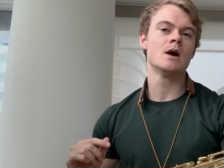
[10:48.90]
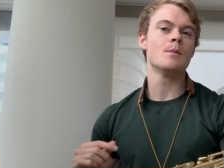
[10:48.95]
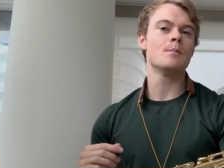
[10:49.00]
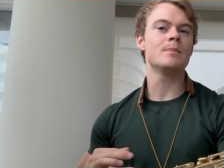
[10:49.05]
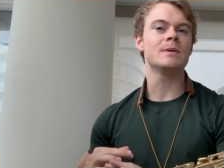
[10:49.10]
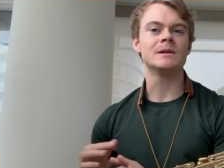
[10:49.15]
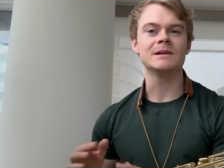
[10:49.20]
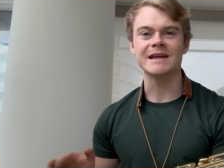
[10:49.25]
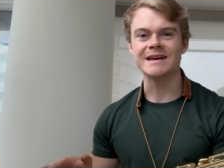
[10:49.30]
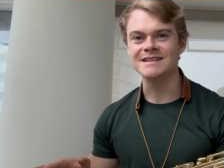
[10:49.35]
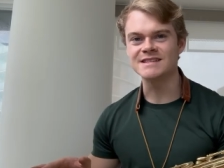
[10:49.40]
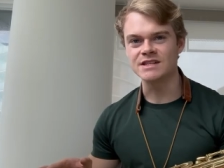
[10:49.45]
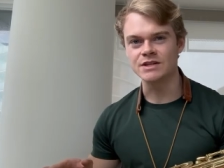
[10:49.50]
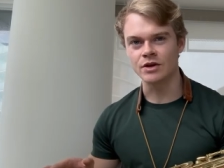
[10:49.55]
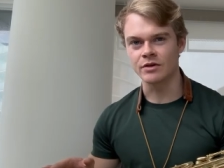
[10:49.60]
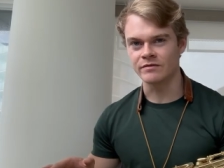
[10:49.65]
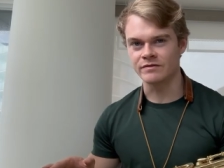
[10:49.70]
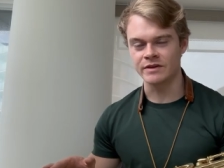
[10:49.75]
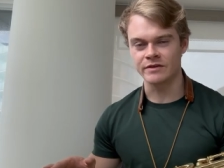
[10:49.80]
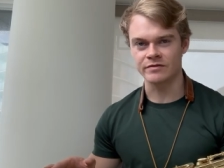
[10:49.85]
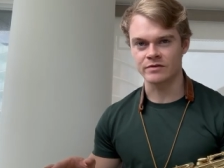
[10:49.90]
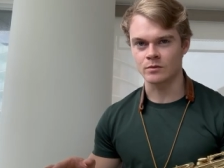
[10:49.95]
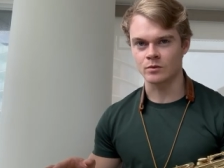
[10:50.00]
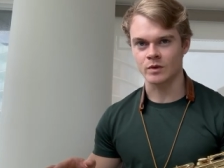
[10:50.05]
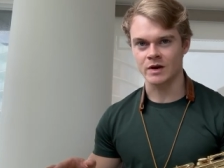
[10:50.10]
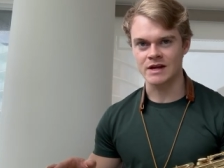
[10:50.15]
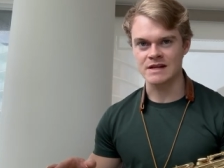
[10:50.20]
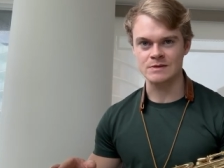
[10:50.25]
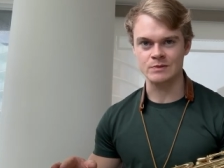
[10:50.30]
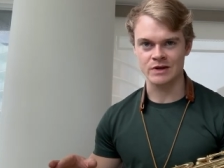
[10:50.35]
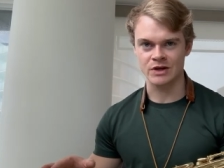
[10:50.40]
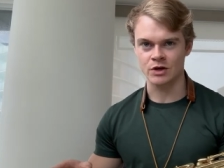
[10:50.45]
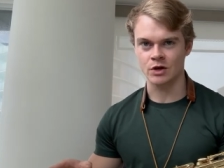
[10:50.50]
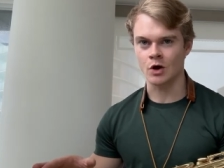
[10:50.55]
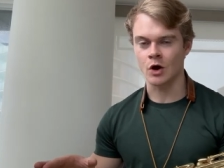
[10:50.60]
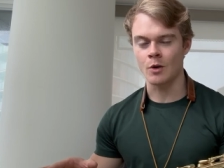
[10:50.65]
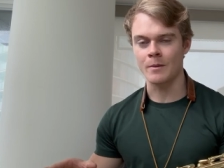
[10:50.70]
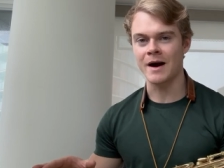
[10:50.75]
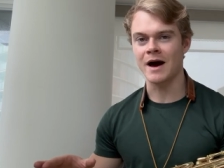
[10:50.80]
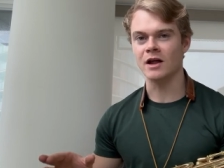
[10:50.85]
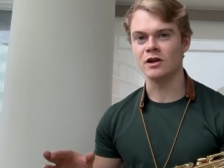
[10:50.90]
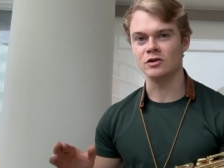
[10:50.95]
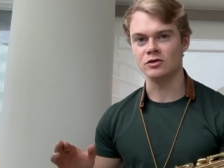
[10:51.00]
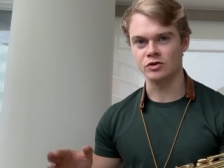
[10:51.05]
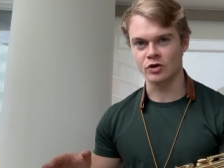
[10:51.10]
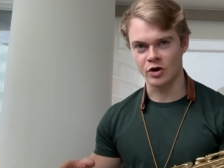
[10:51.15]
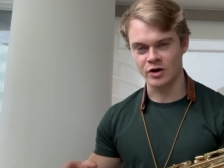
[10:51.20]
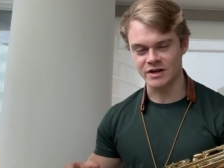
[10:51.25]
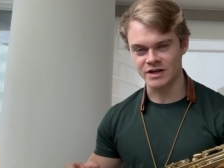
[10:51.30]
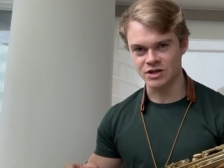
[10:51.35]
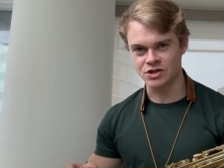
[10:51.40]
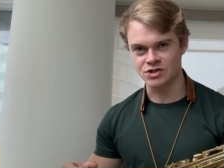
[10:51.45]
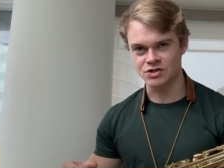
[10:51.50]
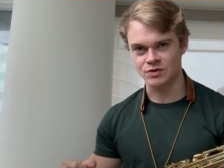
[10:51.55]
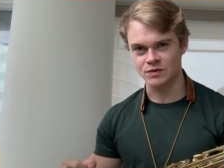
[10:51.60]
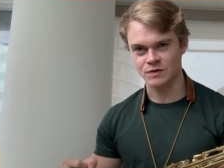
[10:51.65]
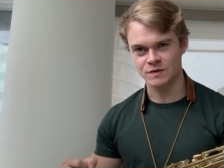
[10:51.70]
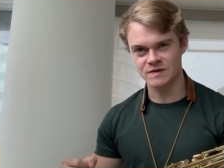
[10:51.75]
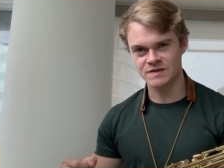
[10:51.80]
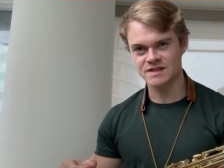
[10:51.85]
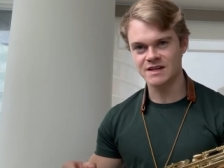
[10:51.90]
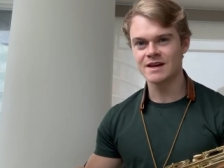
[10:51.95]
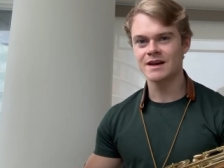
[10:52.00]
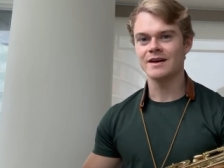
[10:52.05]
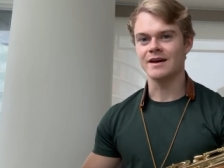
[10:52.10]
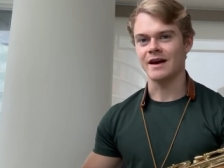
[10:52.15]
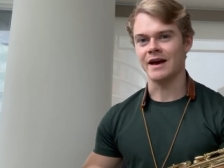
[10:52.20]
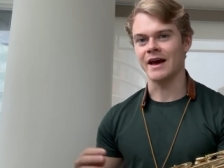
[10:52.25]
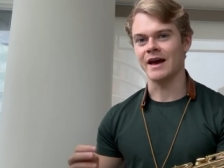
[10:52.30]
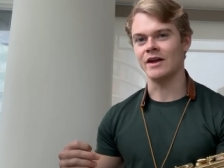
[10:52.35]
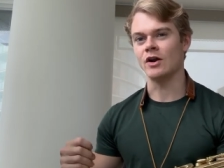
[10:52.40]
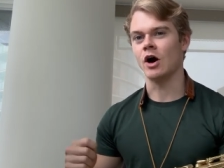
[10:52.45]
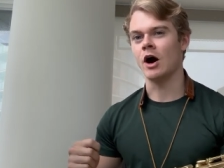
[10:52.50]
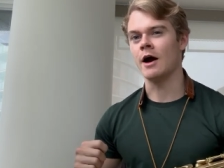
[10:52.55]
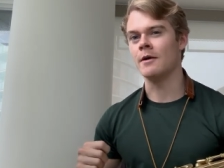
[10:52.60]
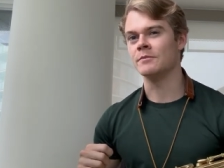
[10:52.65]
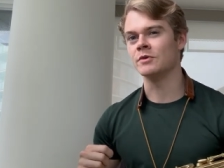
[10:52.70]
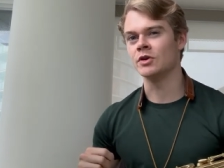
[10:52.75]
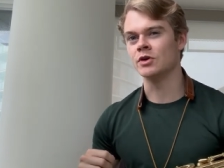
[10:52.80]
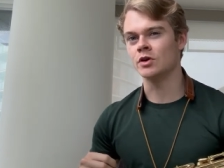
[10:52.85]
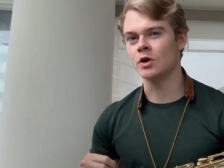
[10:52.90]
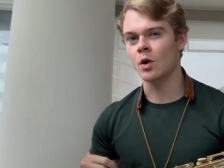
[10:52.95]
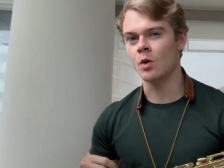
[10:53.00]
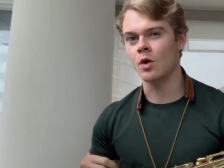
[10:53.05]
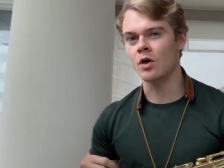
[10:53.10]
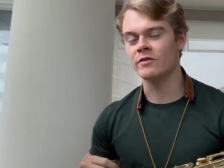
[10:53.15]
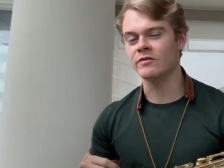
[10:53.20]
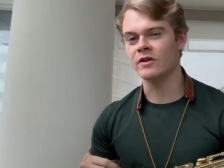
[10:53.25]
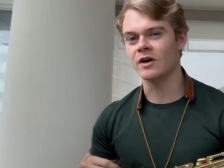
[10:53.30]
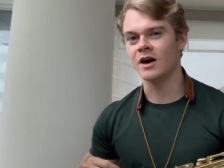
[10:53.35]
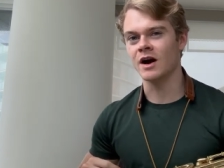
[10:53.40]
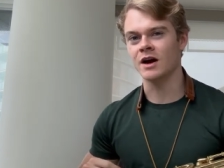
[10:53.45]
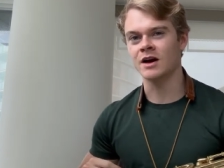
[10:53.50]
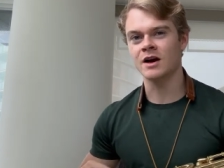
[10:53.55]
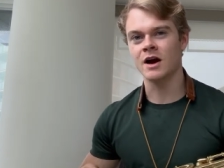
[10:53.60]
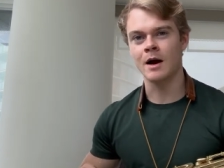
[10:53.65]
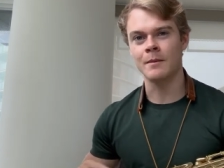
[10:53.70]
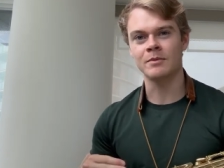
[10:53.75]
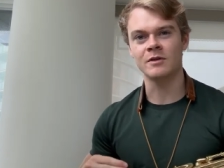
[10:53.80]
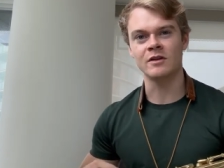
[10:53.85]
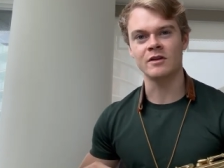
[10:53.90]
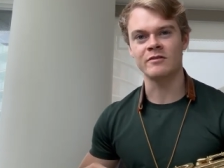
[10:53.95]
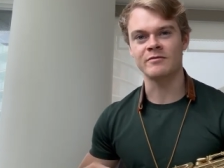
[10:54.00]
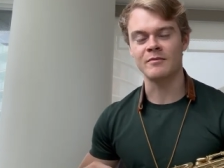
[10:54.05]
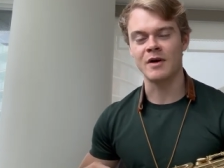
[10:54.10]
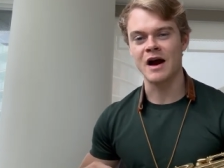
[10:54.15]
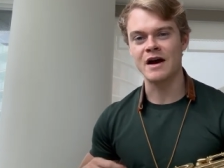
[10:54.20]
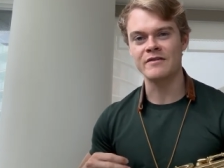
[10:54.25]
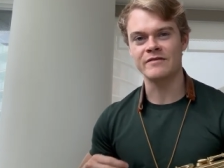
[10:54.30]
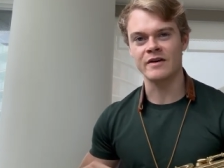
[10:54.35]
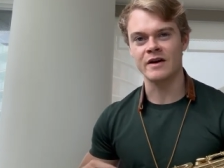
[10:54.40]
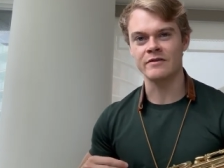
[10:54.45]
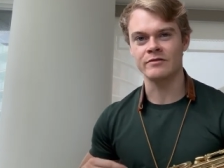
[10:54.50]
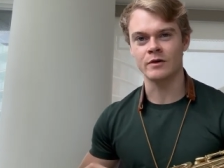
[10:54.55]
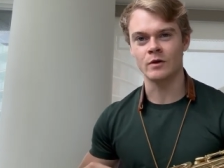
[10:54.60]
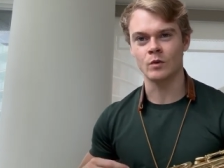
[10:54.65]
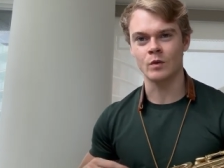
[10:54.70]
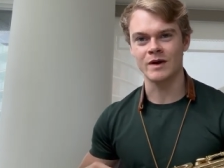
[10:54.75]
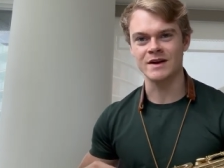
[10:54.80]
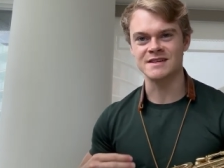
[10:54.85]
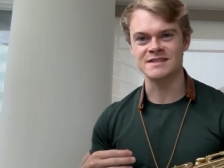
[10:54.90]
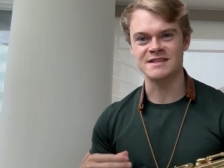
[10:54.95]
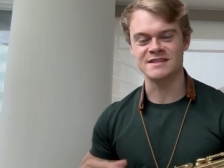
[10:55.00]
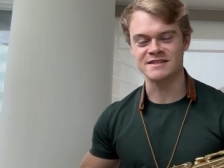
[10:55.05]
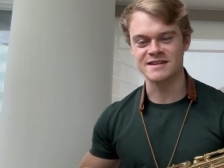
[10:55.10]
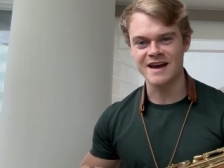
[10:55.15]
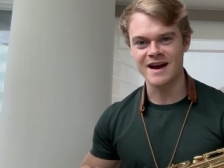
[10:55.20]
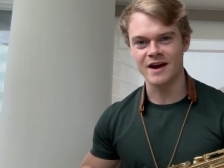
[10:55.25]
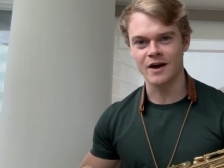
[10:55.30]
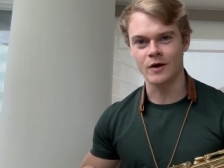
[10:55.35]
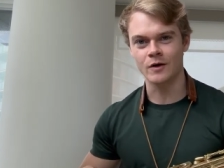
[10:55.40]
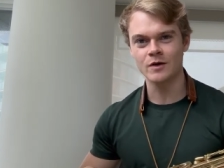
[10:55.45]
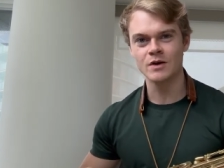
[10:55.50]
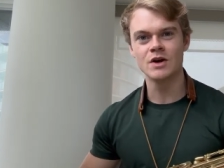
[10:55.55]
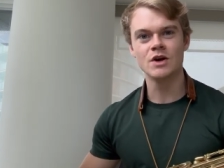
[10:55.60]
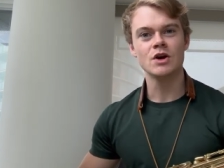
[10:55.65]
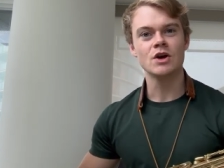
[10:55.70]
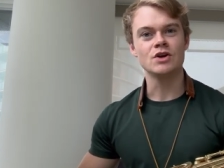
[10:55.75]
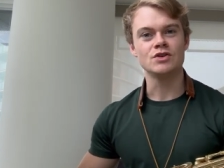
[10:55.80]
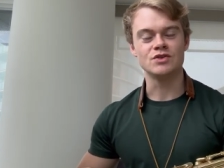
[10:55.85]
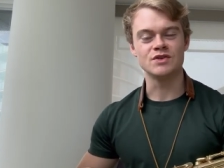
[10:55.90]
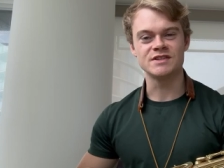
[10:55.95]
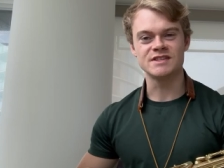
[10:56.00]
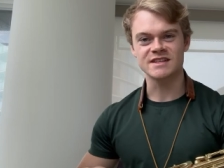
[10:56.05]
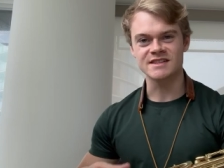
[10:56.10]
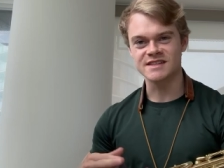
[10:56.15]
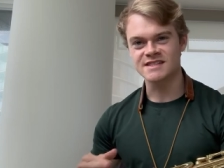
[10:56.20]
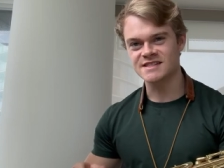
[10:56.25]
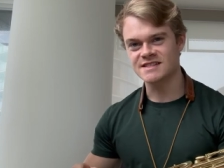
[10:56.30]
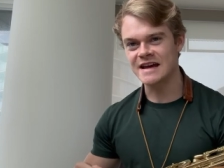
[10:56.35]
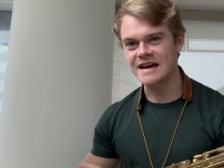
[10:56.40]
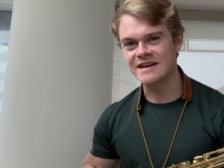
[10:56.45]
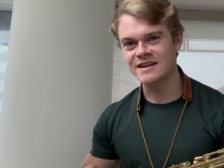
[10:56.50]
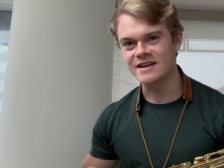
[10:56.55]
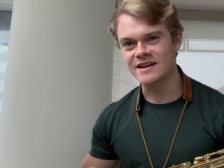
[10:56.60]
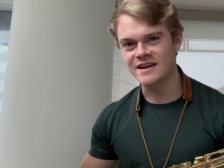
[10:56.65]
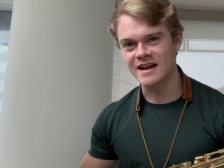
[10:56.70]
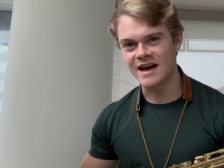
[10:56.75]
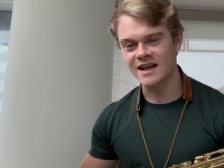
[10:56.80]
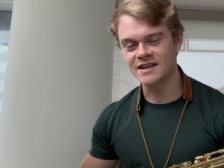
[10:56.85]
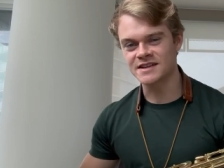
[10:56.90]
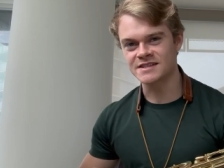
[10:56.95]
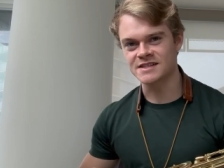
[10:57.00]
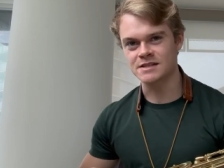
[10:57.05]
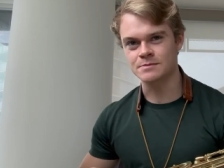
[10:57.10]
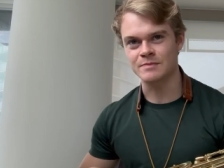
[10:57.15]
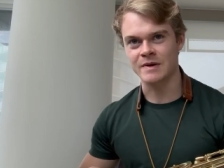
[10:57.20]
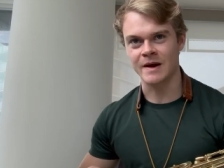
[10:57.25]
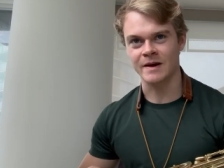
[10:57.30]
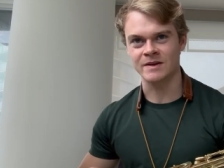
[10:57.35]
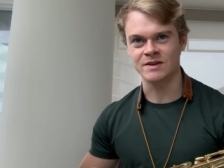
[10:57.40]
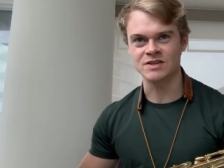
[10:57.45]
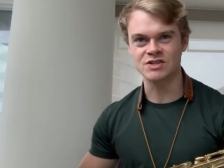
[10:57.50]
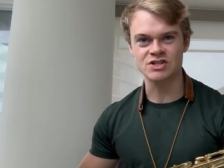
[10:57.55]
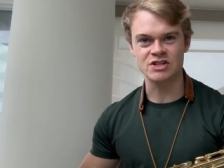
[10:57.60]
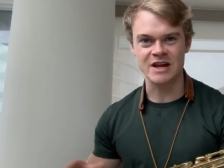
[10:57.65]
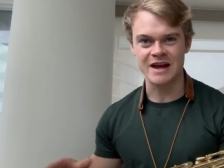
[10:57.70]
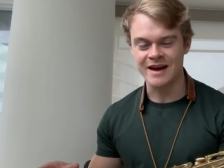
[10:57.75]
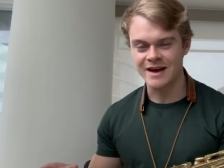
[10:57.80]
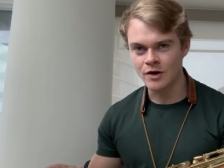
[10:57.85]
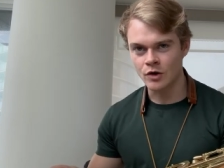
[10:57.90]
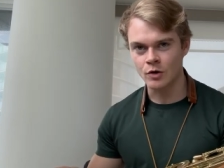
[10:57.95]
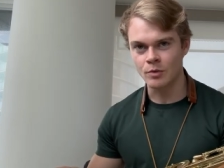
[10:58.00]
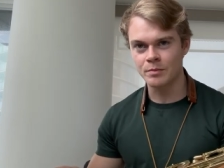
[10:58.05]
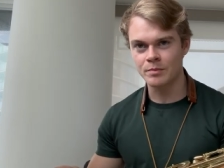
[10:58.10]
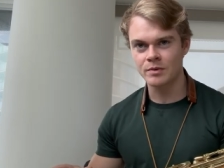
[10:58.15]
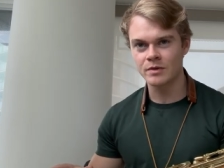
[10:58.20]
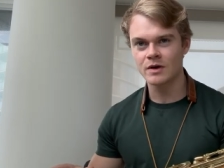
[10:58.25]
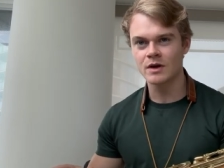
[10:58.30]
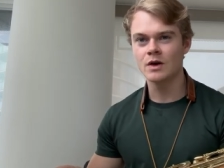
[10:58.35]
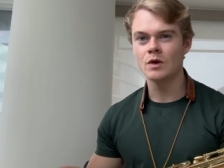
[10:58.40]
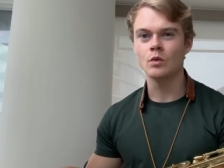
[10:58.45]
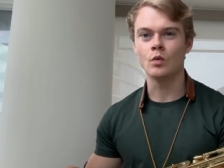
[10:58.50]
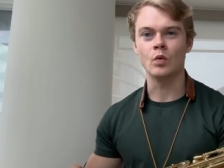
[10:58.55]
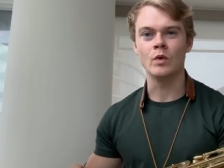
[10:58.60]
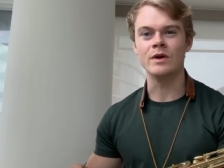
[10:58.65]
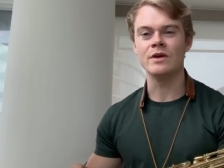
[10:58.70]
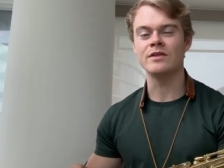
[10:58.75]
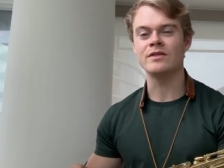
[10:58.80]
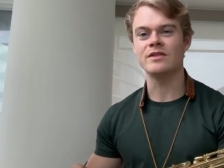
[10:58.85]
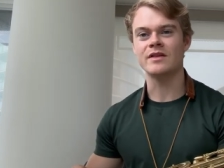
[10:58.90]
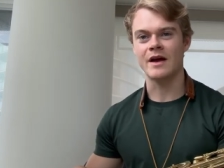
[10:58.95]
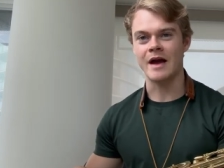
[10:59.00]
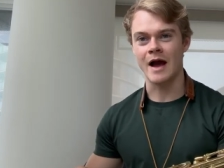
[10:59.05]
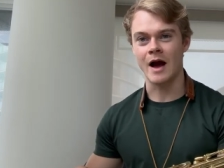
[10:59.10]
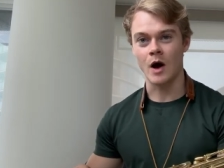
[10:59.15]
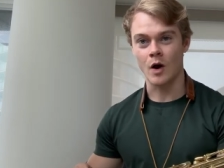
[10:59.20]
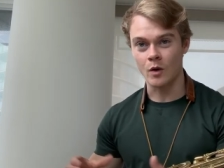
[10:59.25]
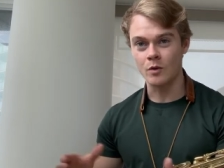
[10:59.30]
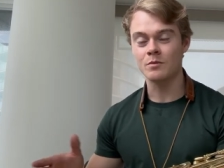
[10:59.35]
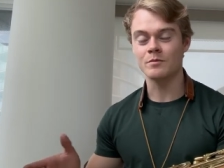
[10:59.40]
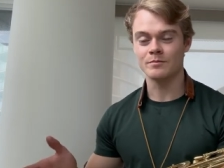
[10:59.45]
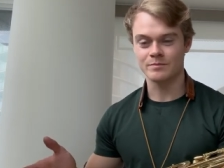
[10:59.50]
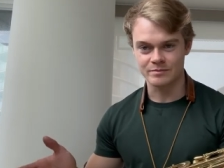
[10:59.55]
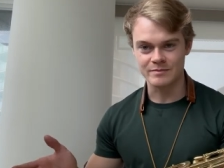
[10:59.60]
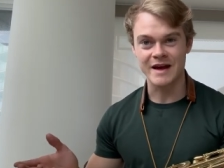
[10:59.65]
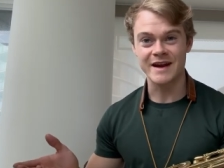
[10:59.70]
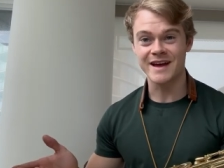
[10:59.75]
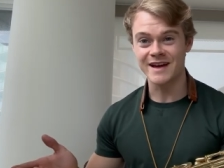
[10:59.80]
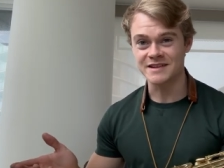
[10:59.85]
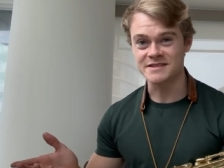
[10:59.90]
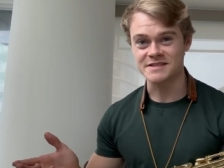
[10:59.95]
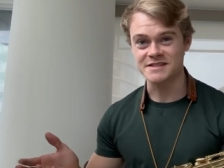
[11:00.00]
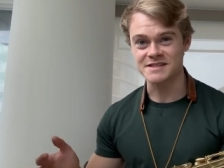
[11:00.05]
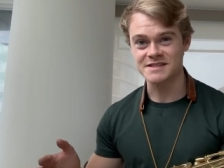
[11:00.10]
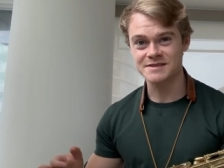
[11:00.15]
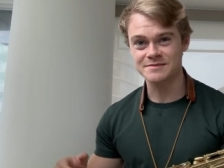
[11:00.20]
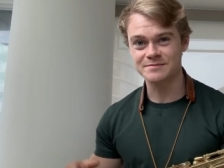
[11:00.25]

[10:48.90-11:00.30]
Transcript: plenty of different ways we can go about learning tunes, and I'm gonna go over a couple of my favorite ways now using the standard analysis package to help with our analysis.